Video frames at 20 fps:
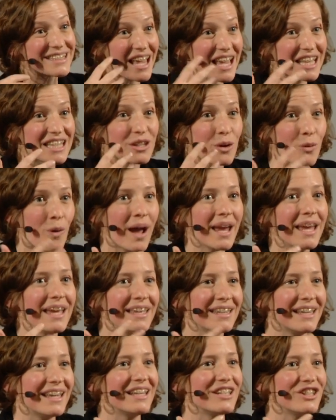It's quite
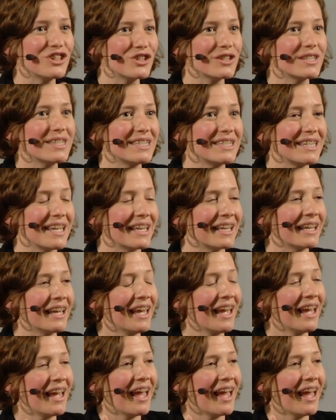an interesting.